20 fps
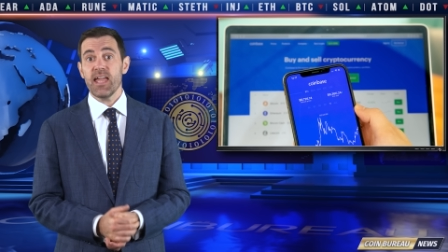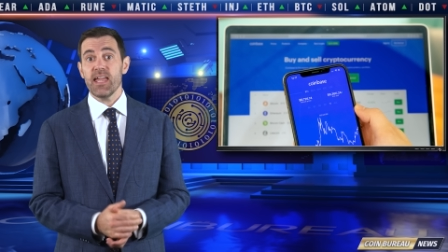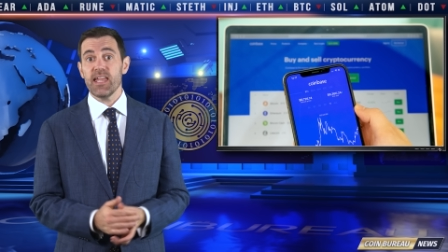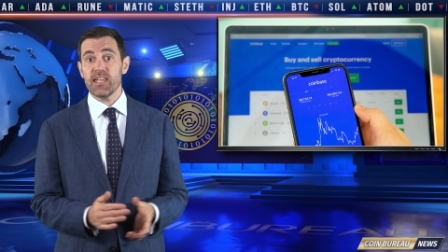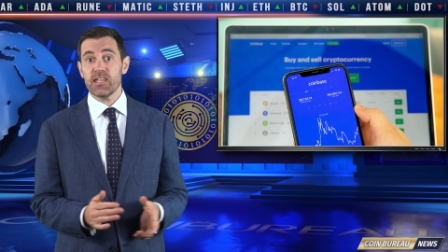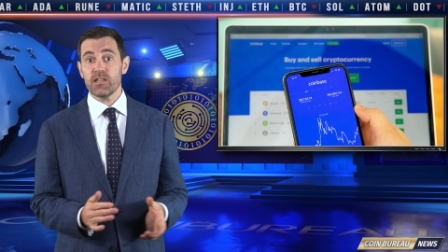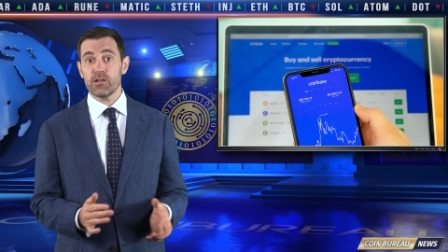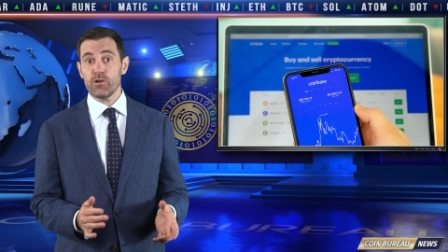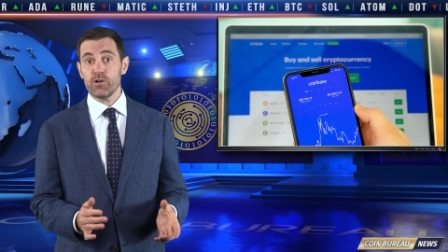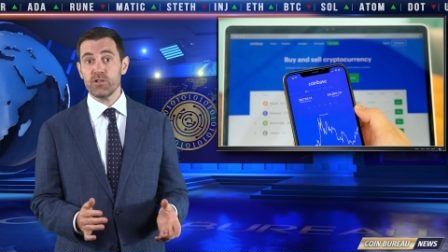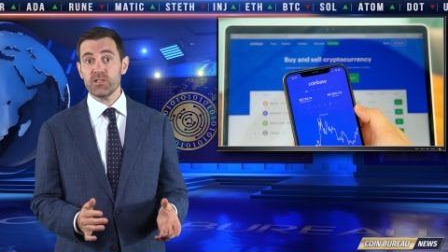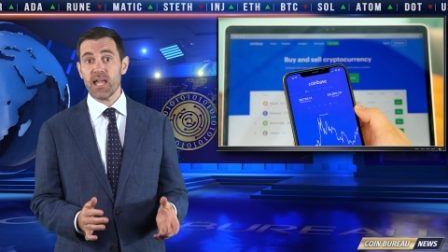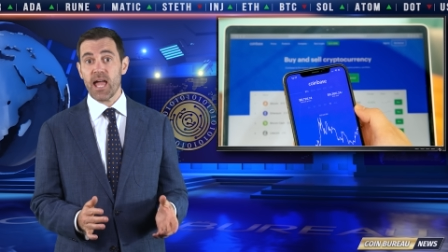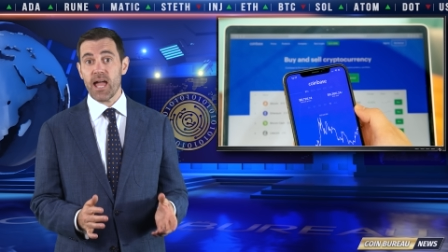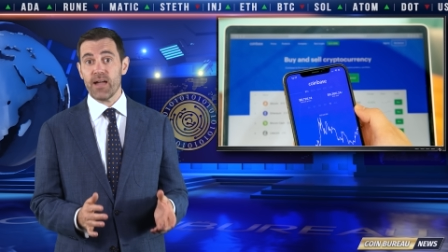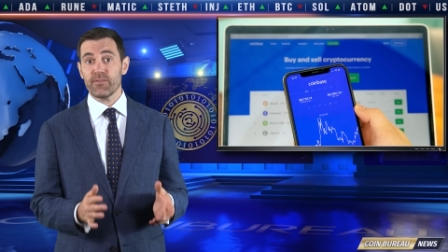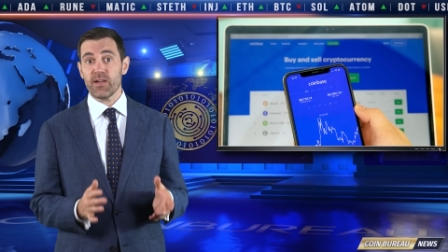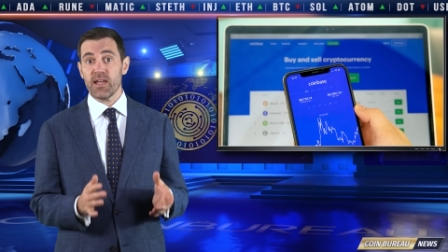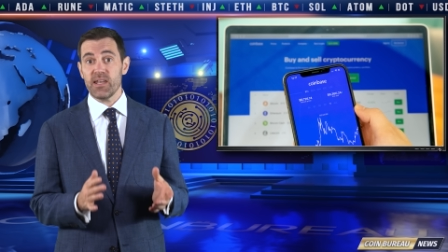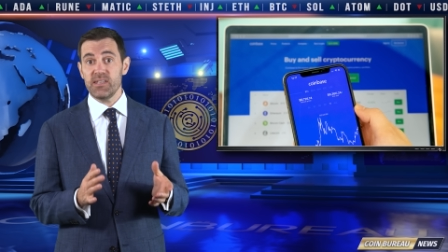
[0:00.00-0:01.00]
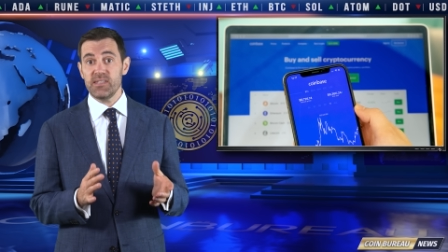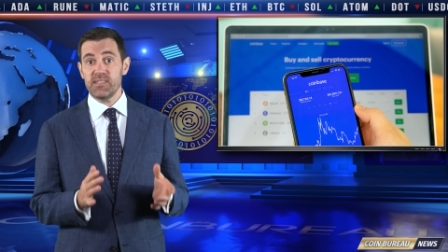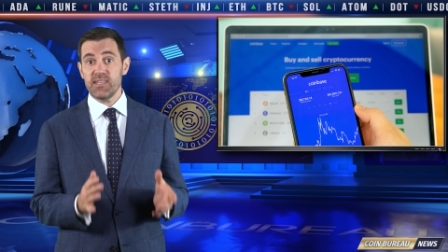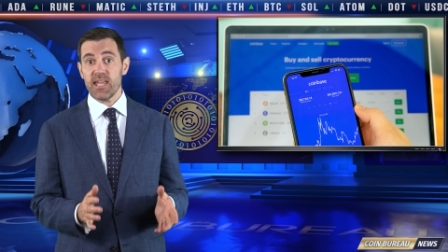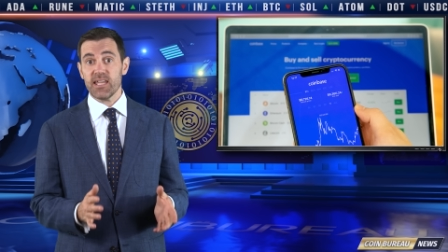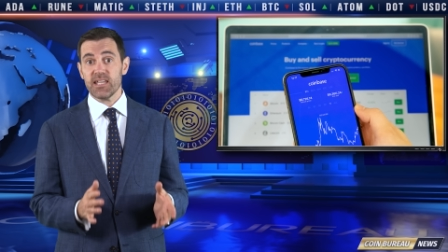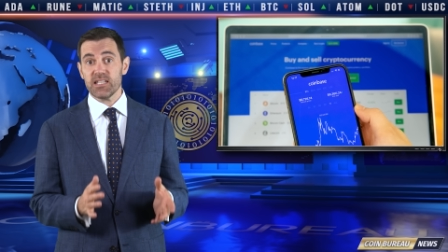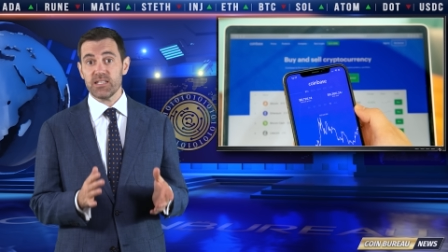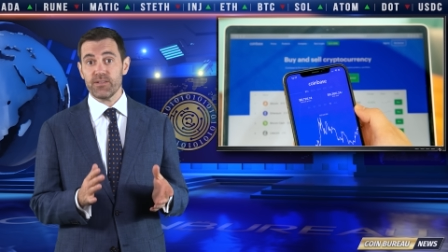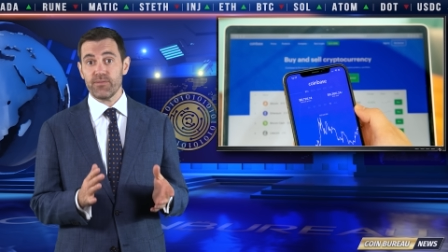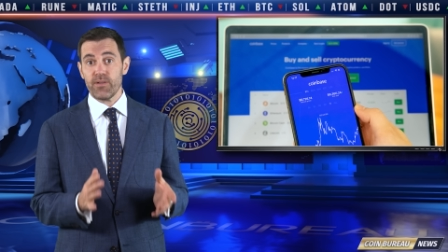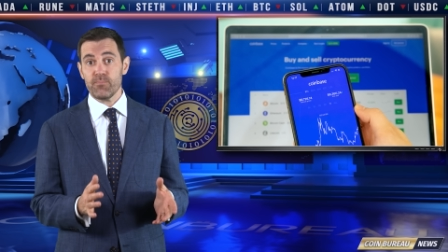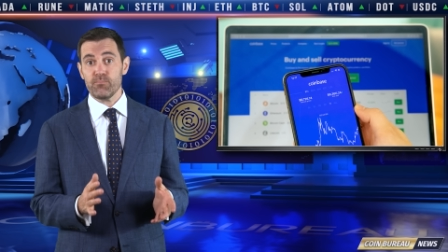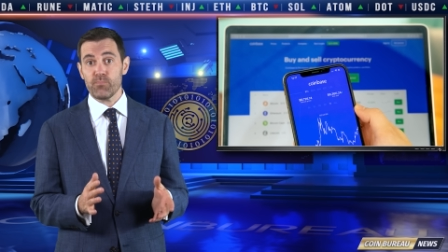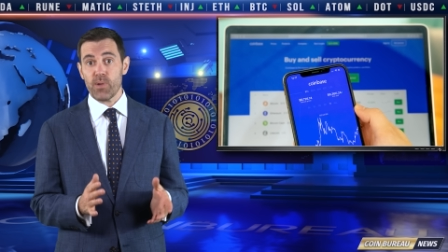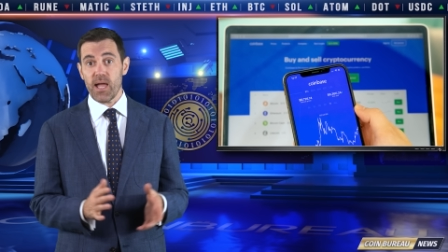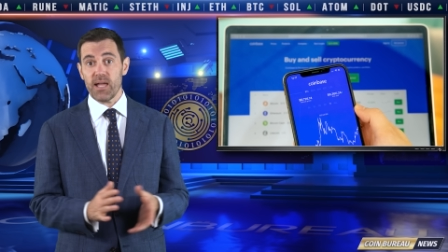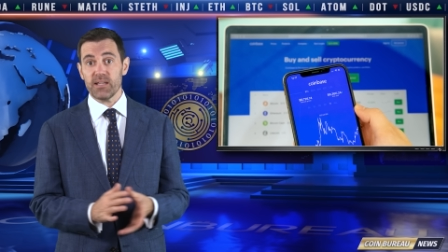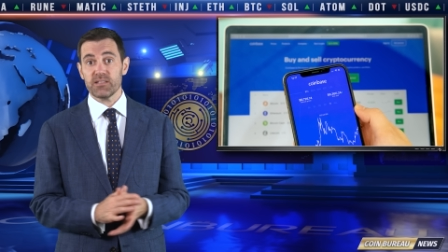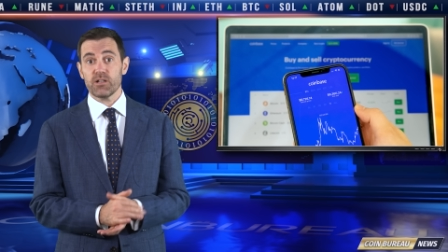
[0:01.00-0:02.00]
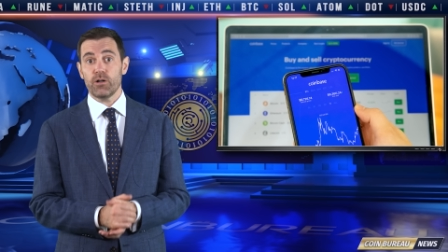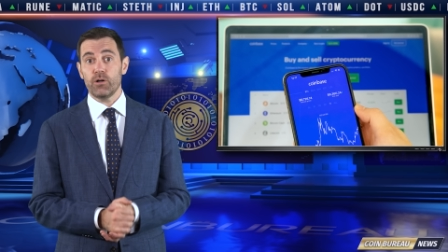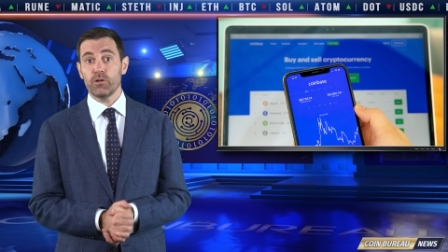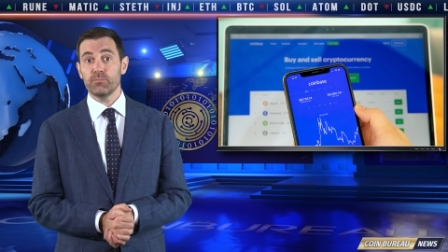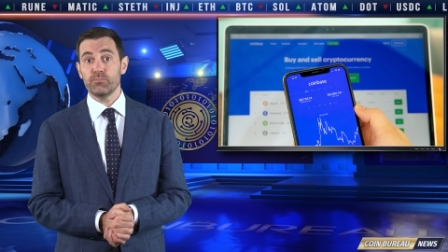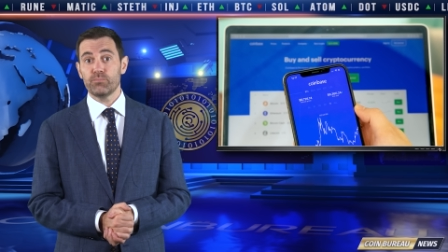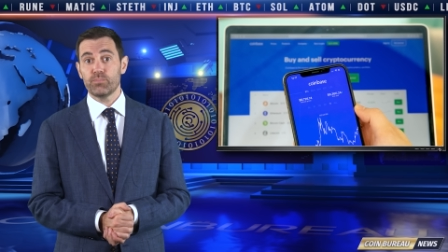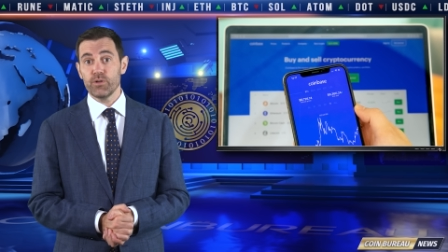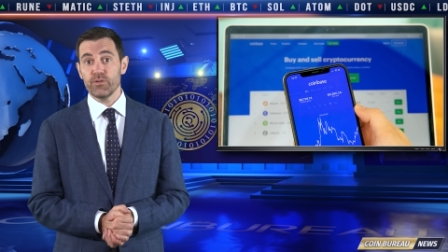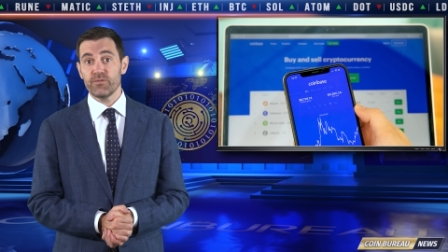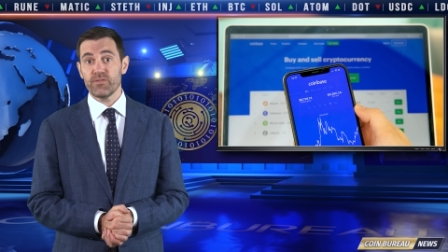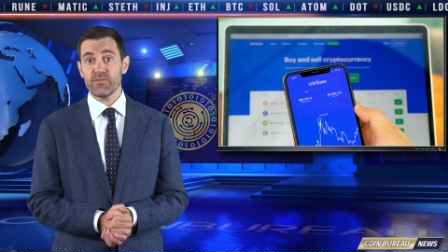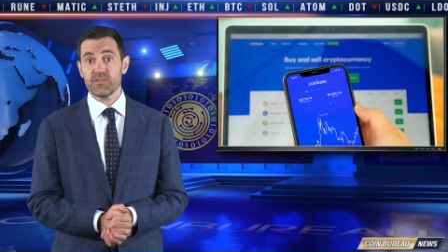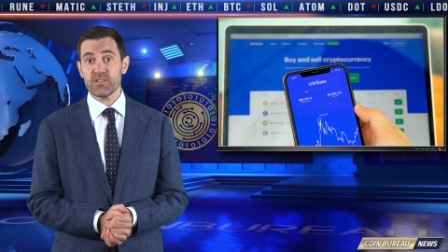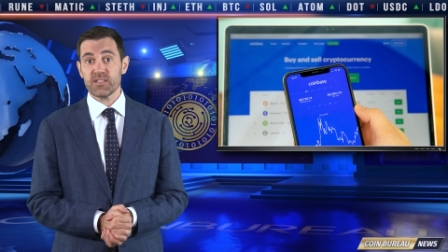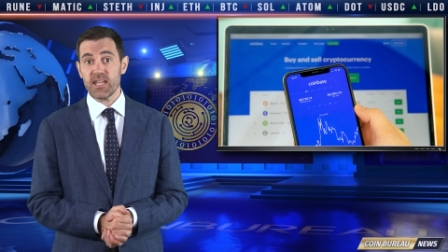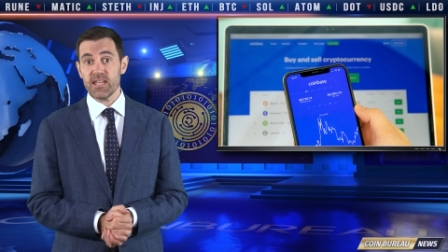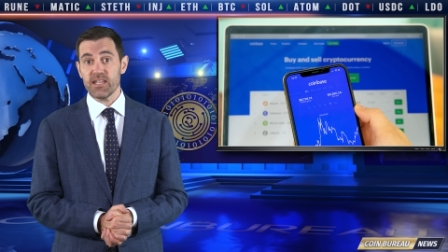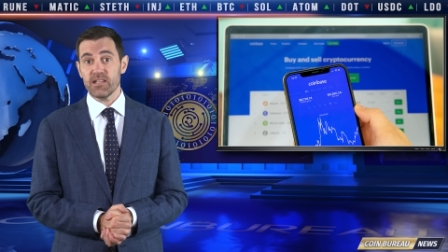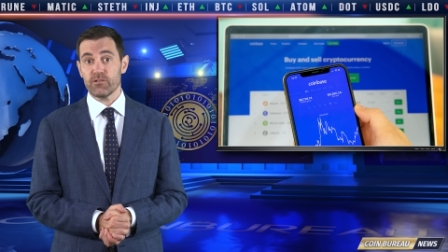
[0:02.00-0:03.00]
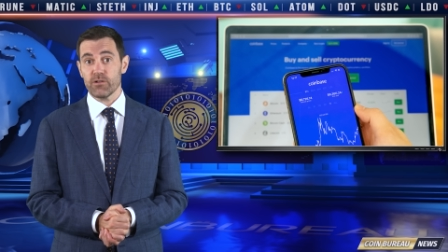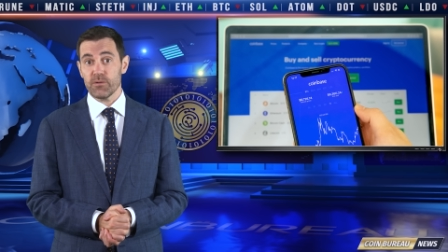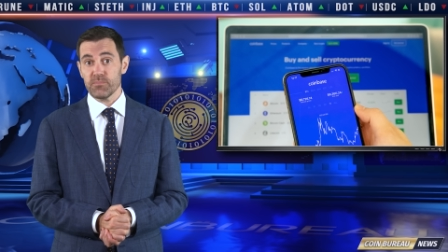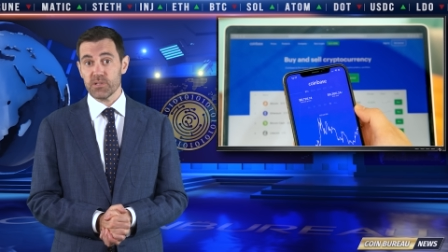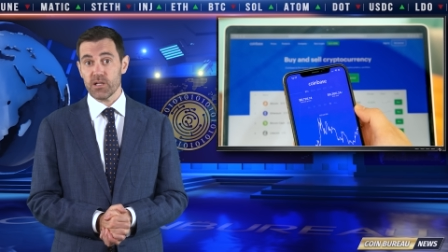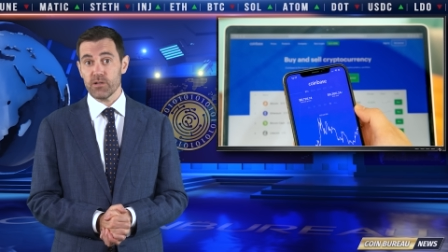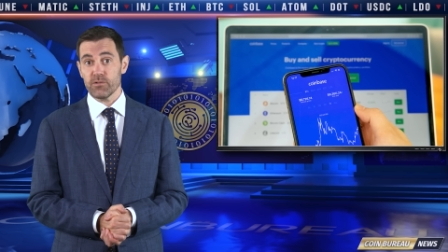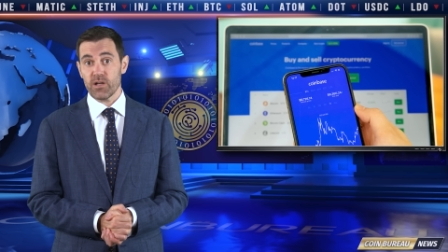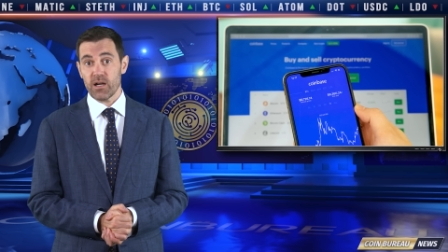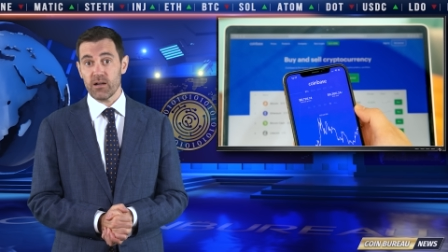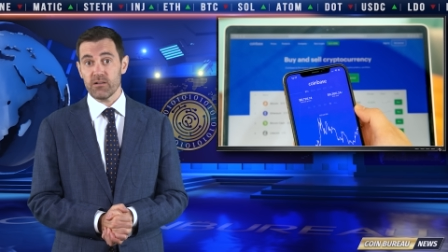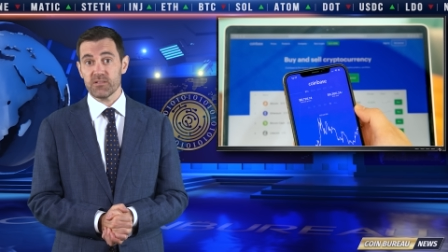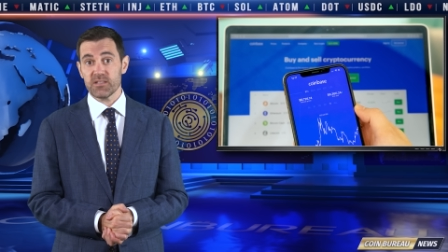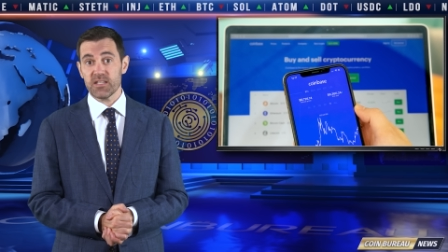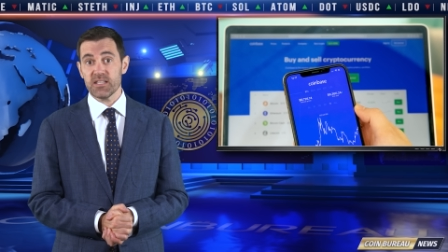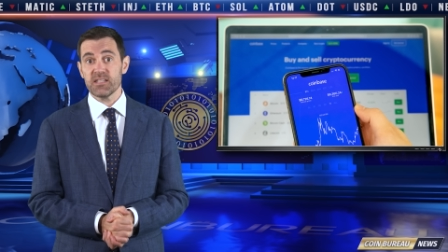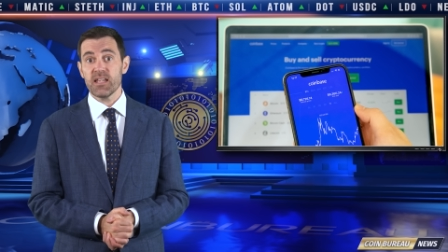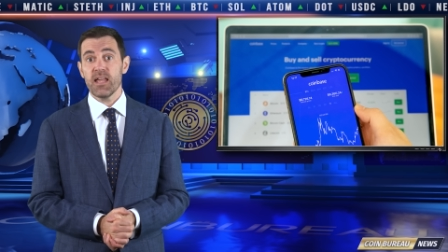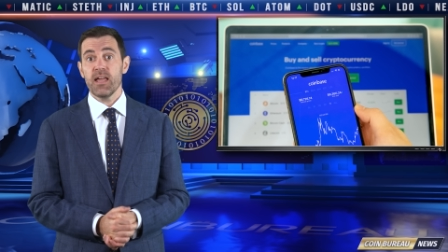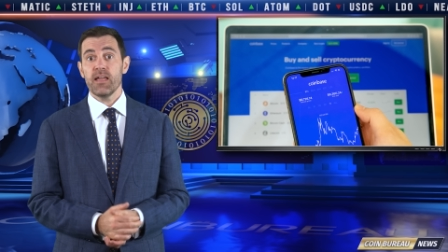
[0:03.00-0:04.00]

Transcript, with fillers: it could have a negative impact on proof-of-stake cryptocurrencies